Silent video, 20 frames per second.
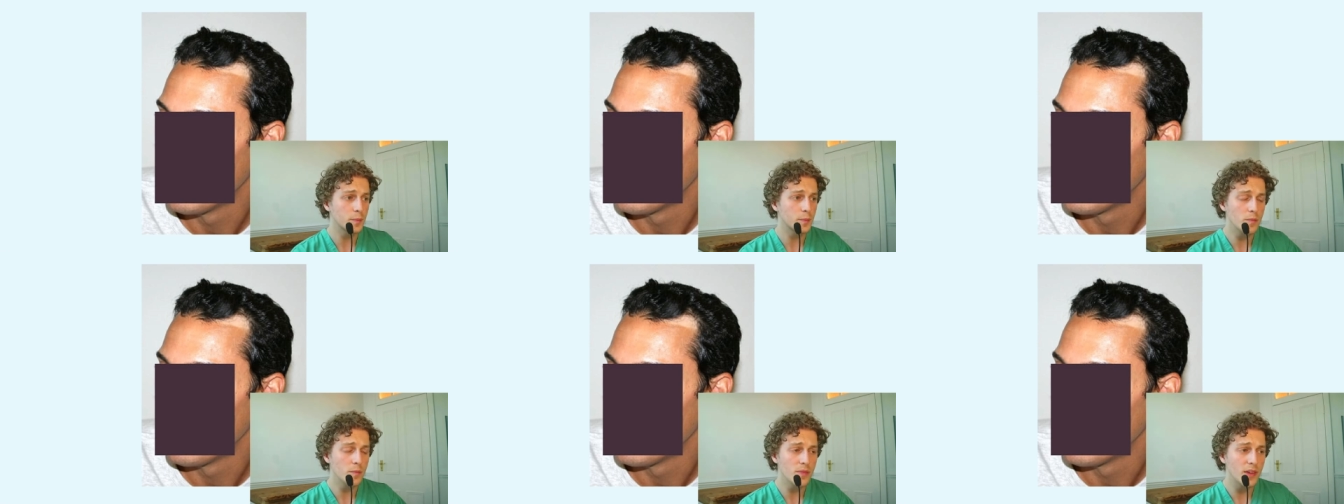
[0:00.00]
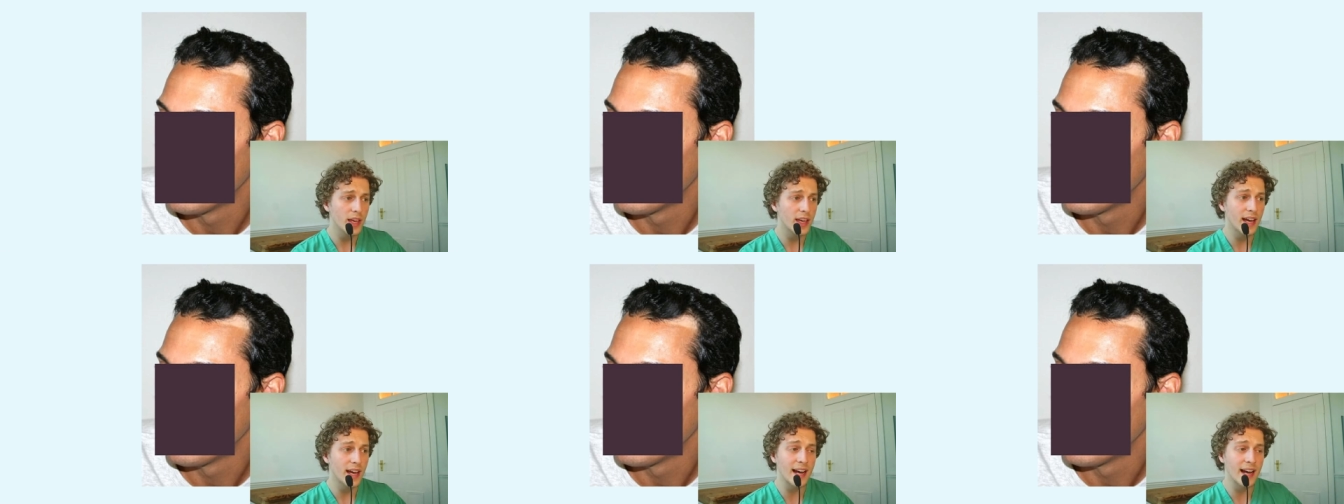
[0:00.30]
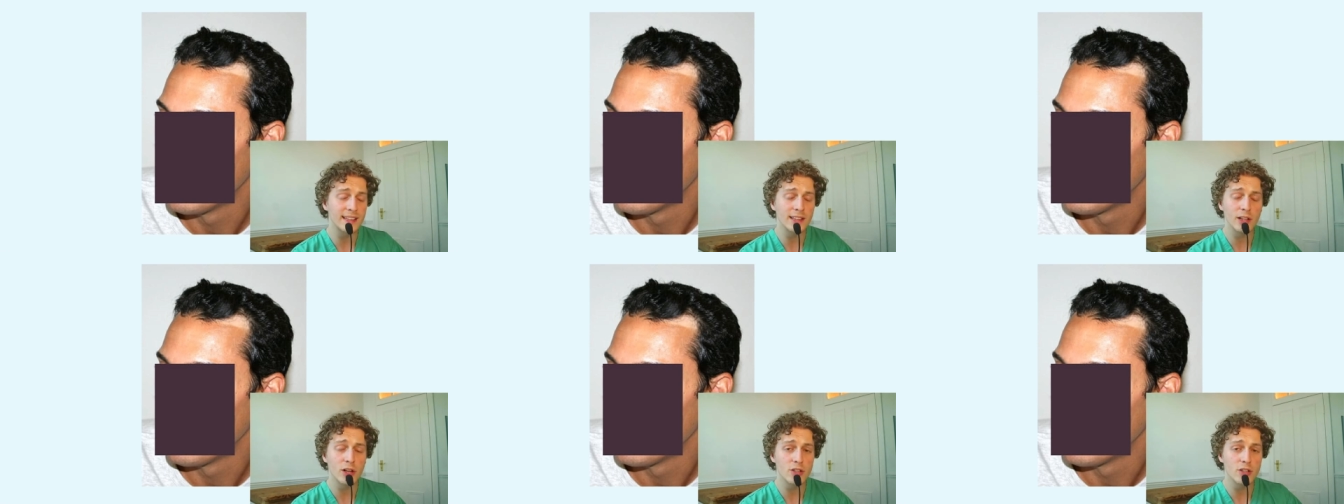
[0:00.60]
He
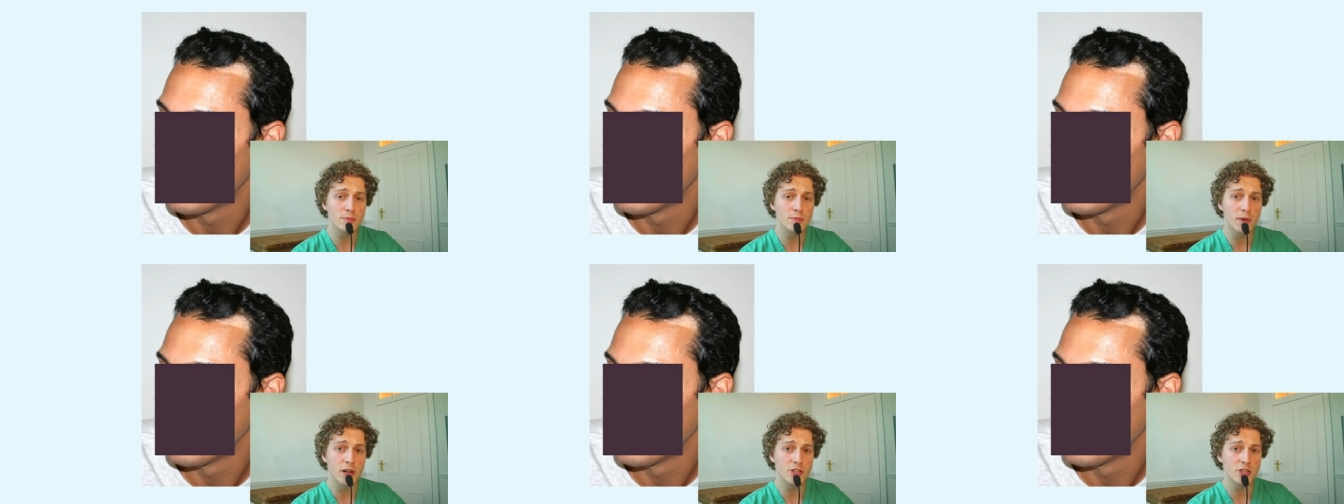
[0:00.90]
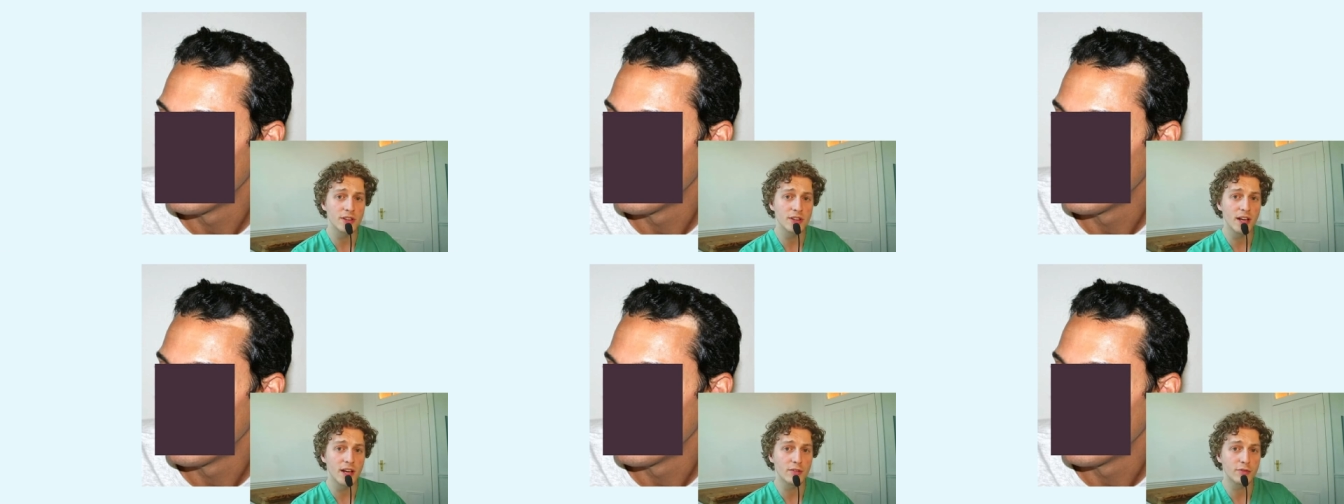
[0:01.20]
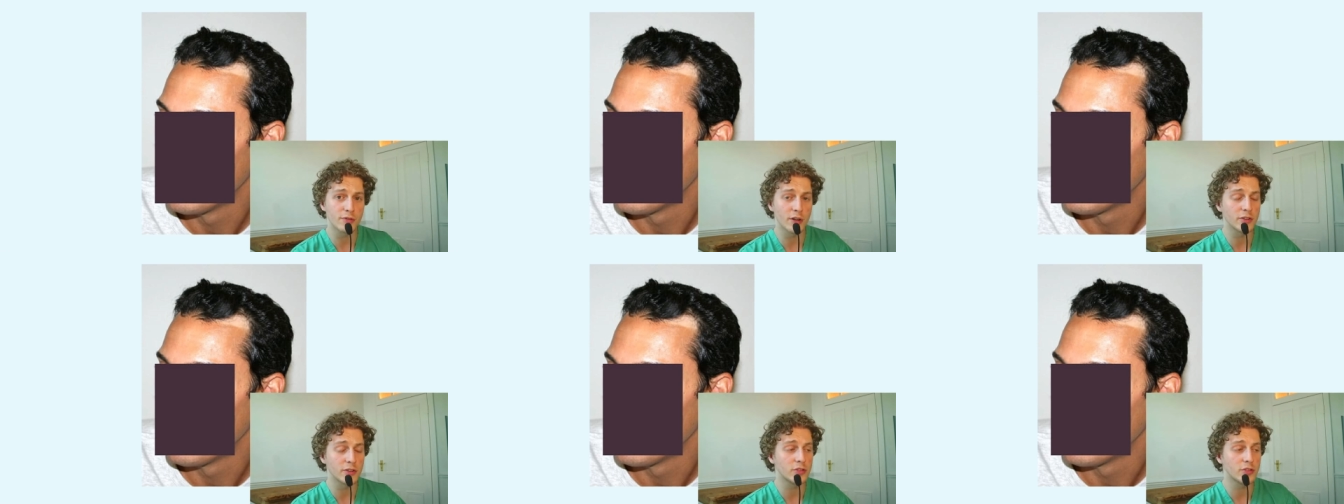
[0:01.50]
hadn't lost much in that
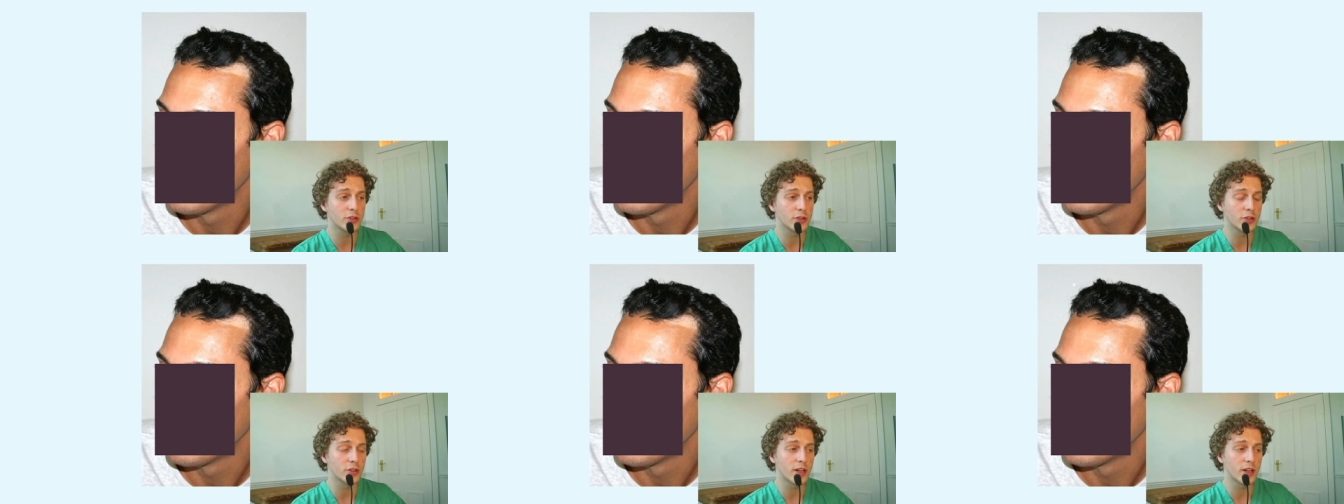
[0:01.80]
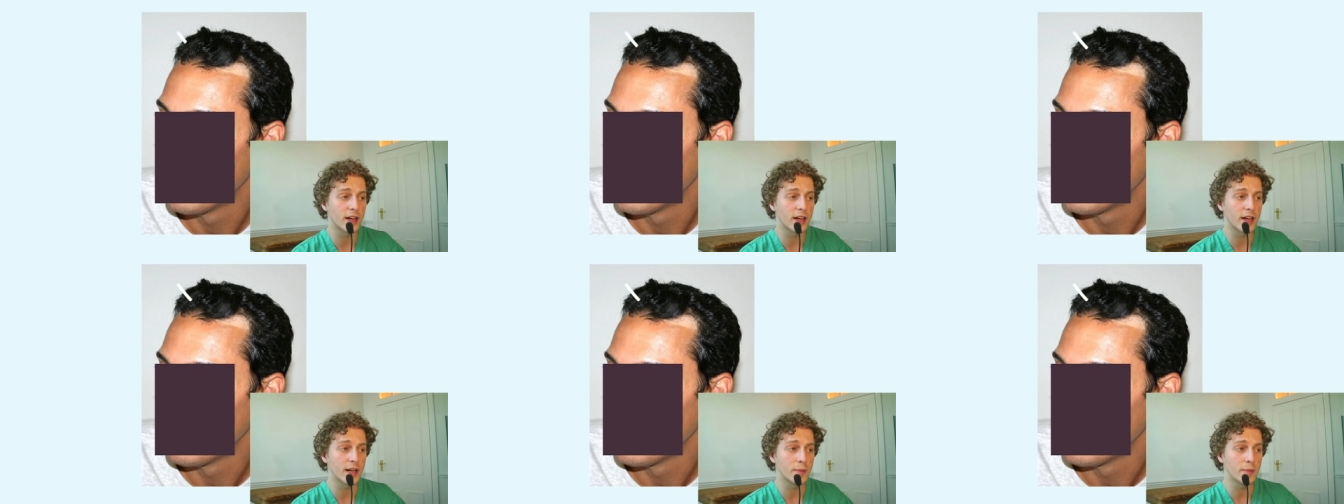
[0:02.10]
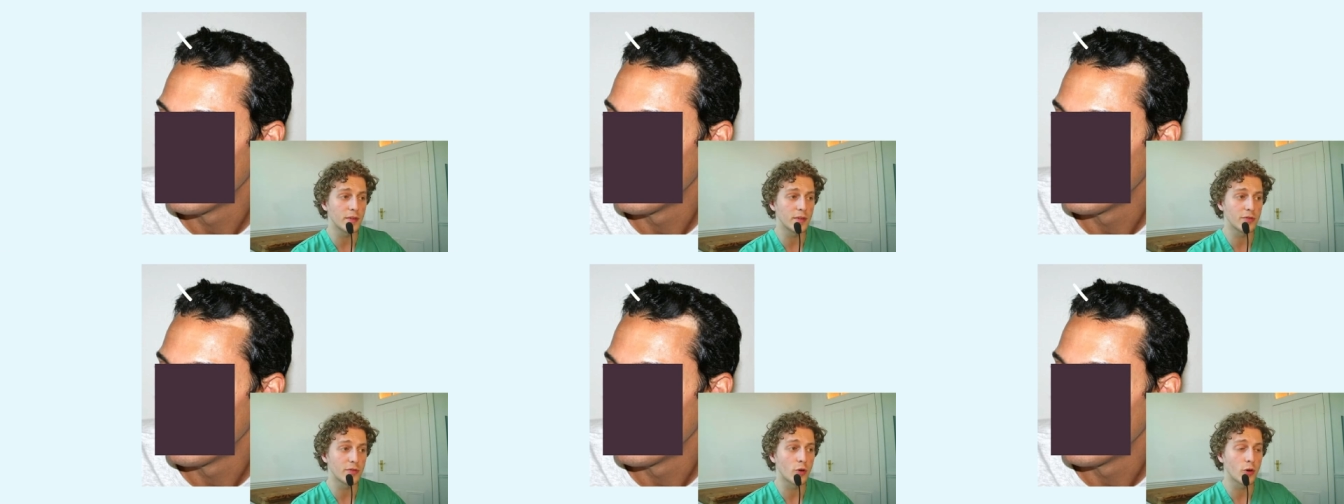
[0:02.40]
frontal um,
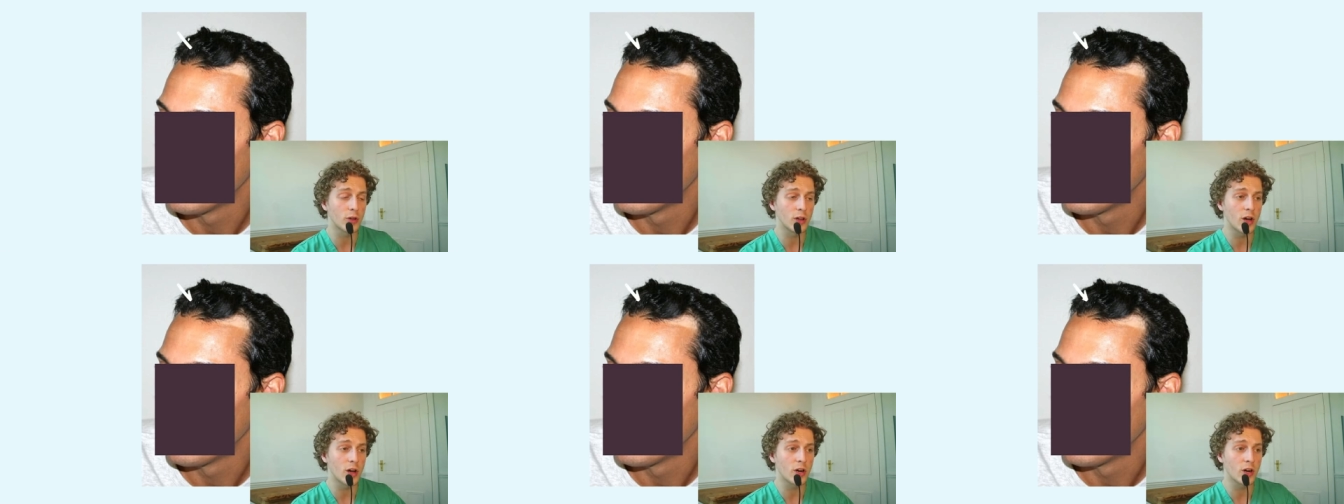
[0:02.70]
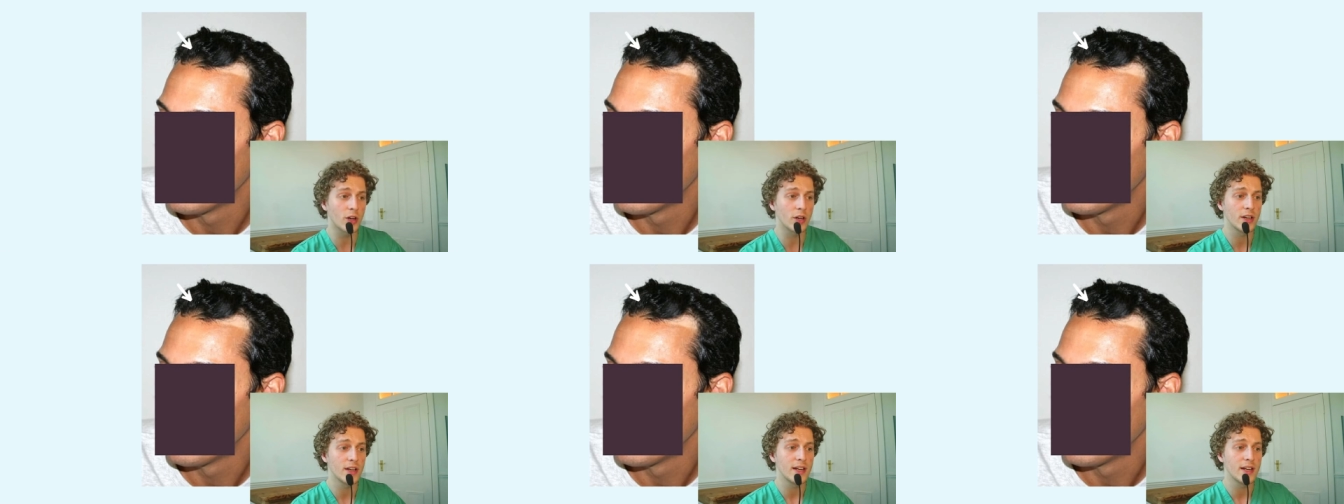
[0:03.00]
forelock,